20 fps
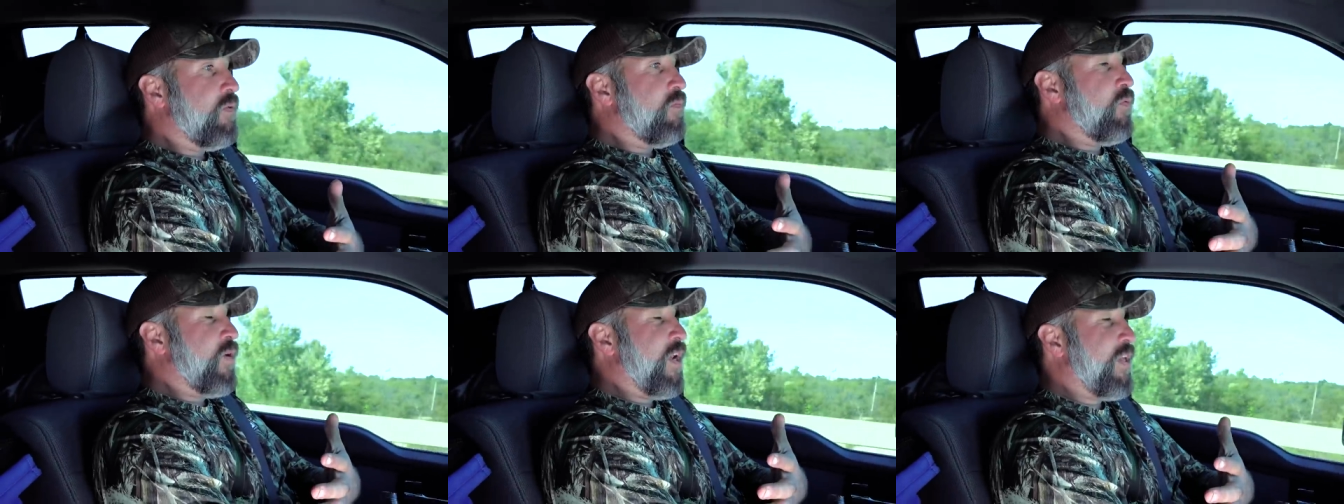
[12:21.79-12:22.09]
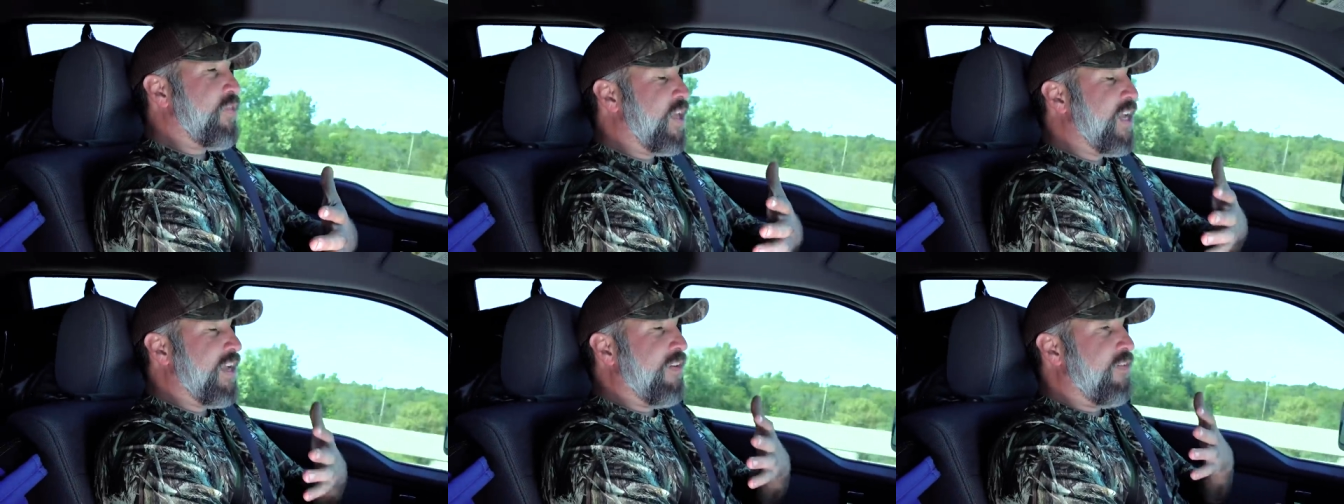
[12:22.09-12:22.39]
when
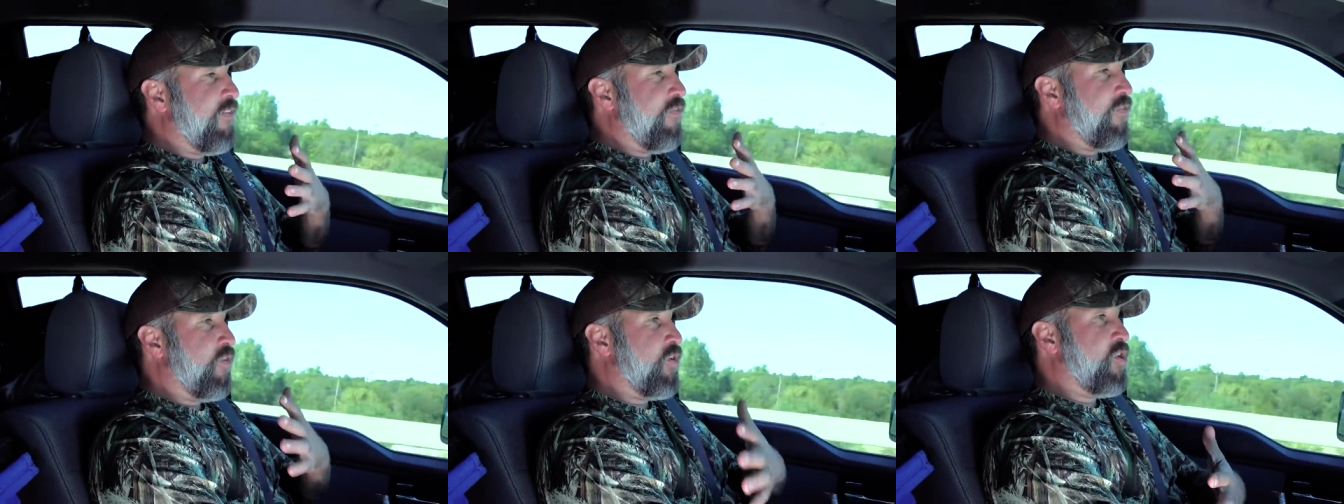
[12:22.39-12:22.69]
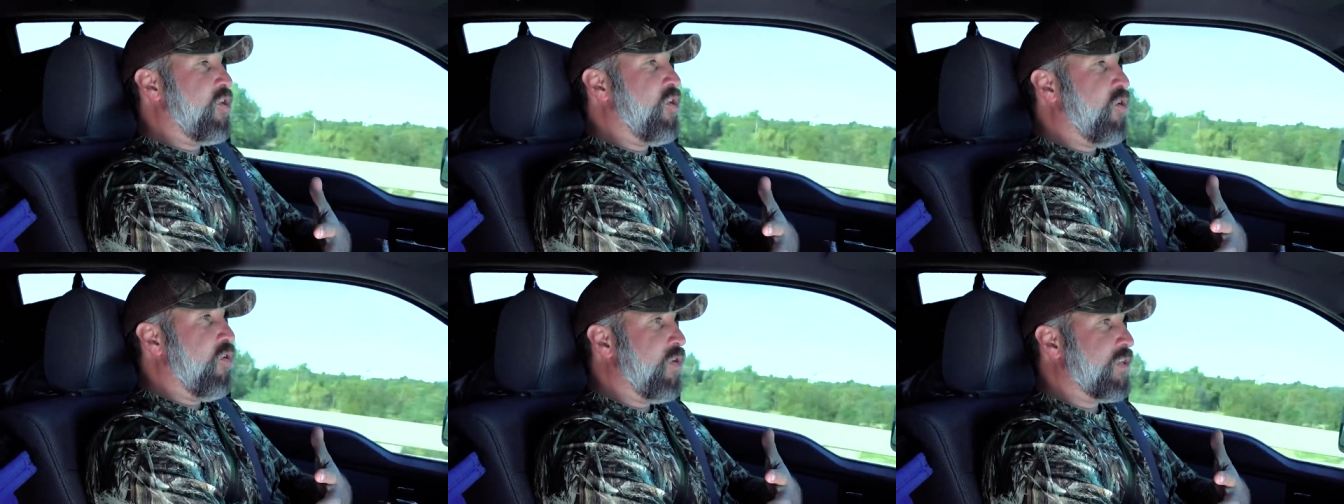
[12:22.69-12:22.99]
I think of it for
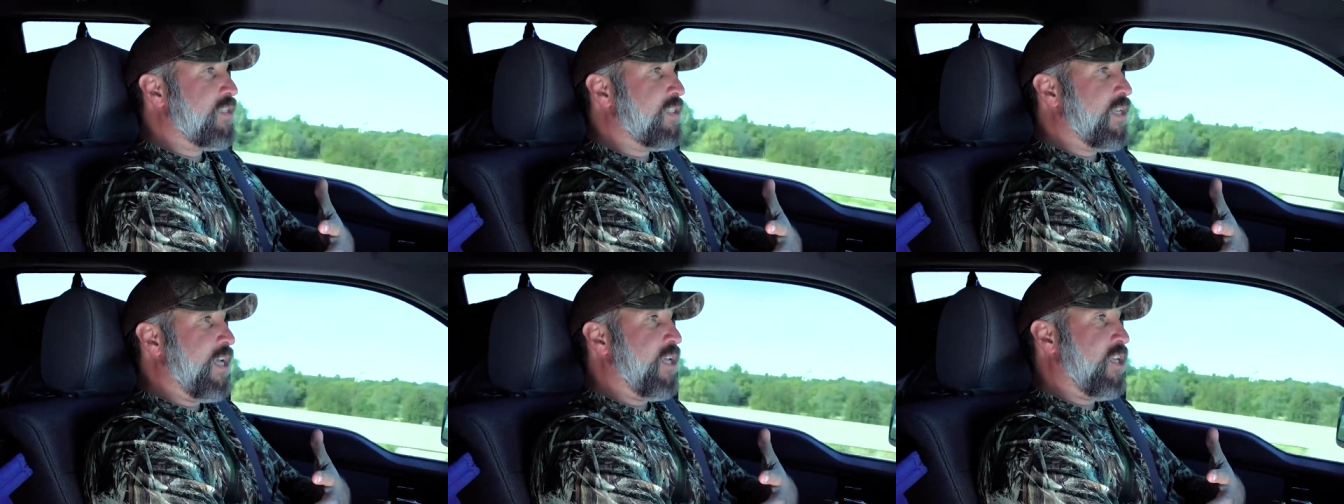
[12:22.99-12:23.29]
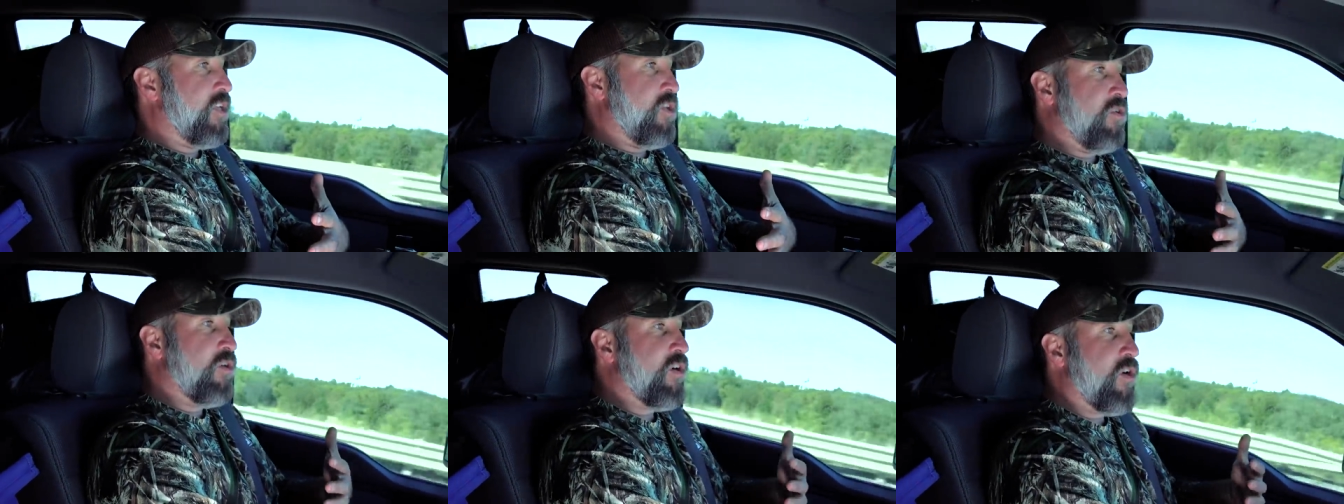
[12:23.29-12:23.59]
you, it's
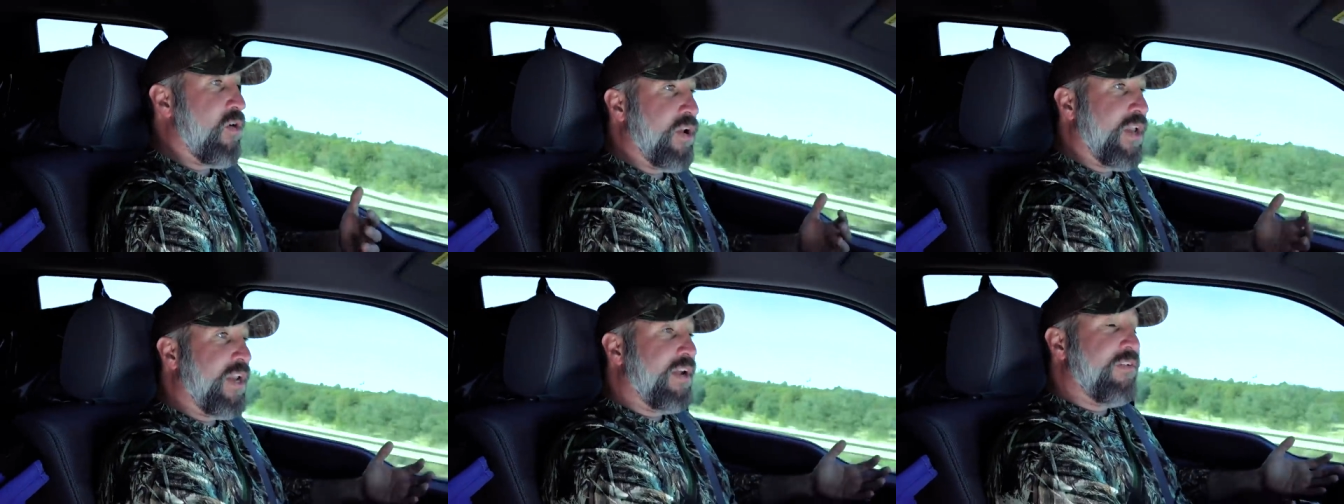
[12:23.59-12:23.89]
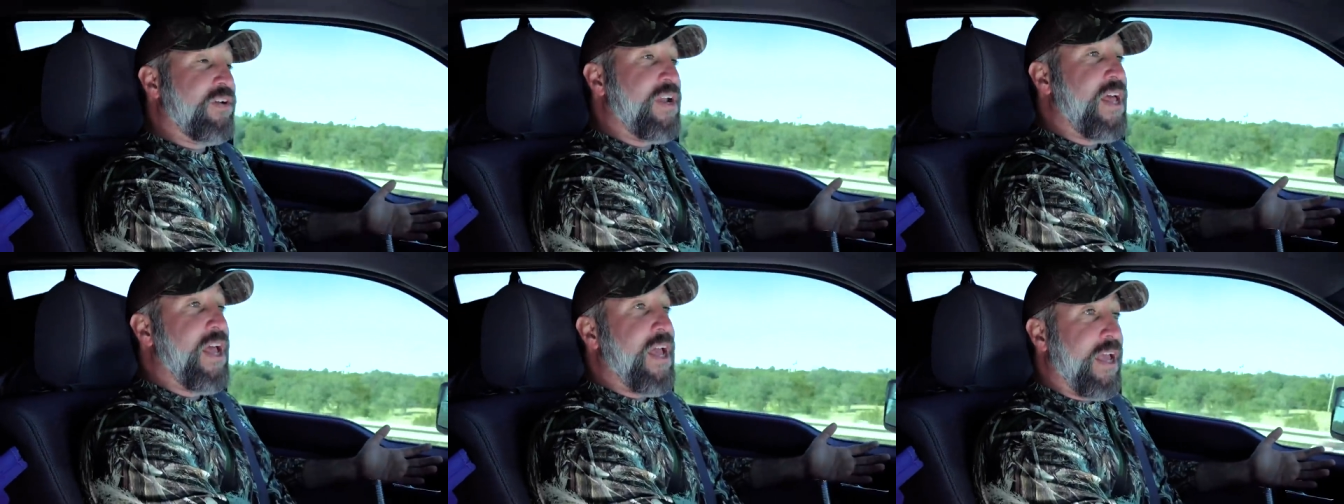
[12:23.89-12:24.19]
like you're going out
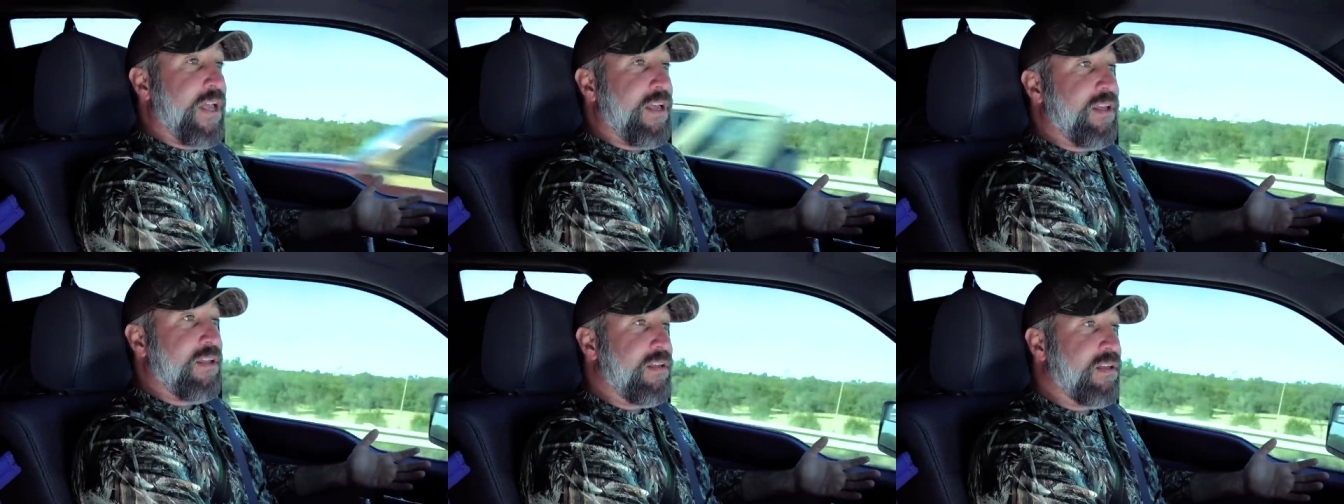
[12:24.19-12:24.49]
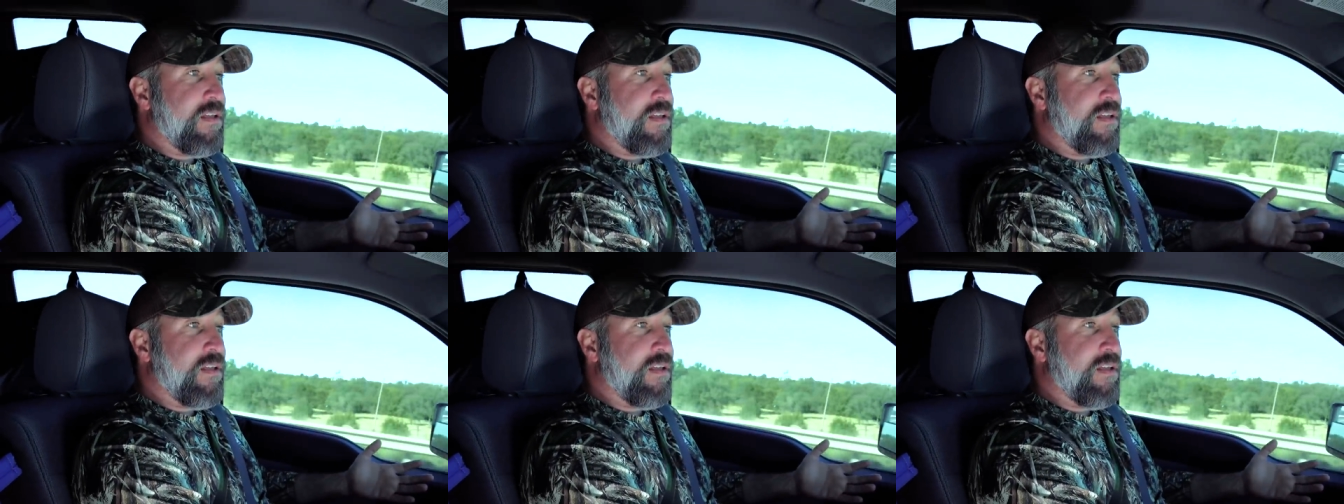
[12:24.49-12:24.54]
every day.